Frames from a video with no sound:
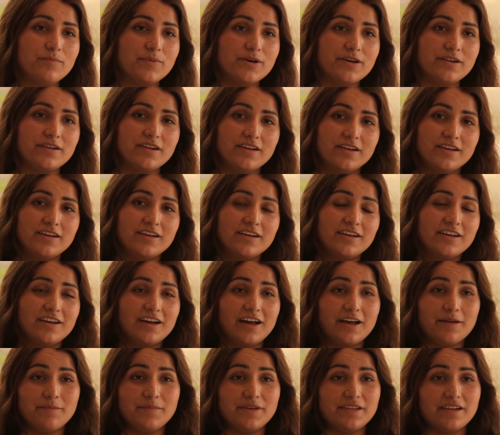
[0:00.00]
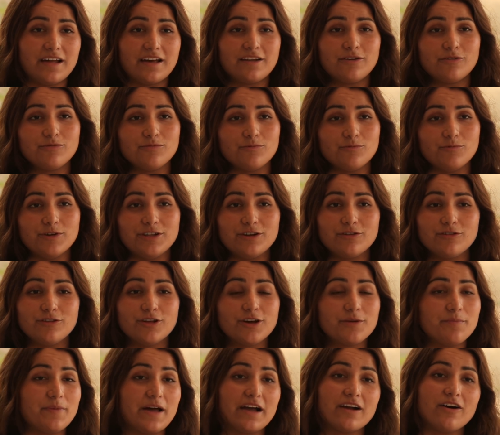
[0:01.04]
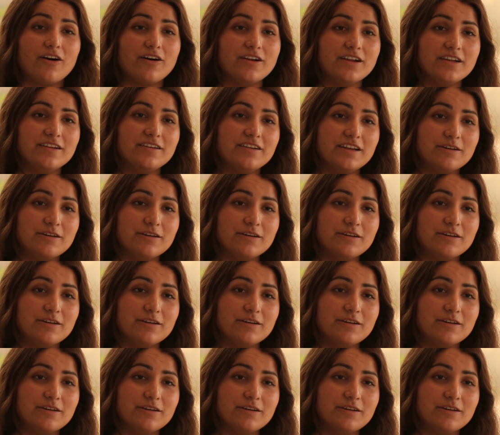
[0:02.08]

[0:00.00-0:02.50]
But I mean, we don't look back on it.